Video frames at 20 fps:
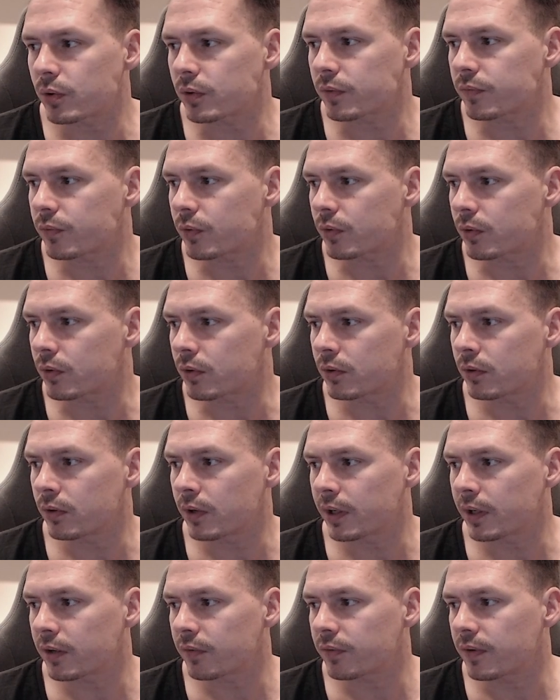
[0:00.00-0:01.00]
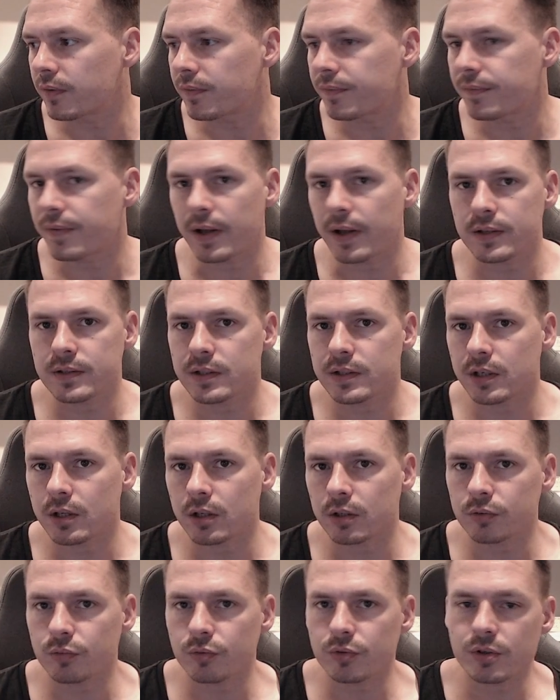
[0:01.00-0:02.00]
for any of the fancy
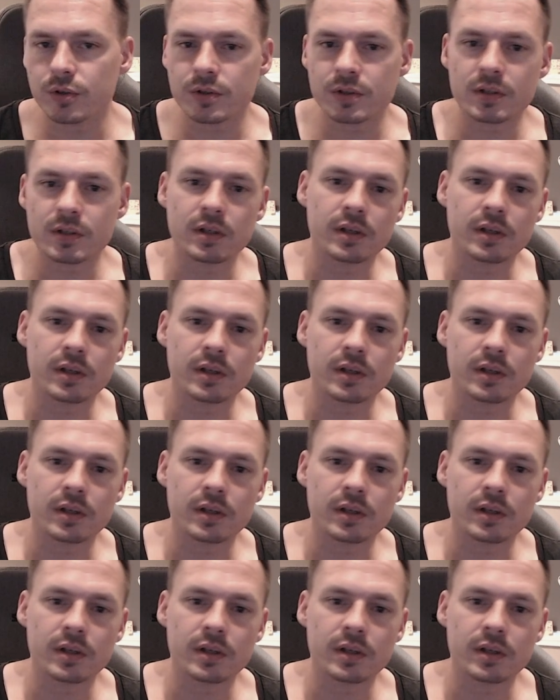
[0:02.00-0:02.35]
cartridges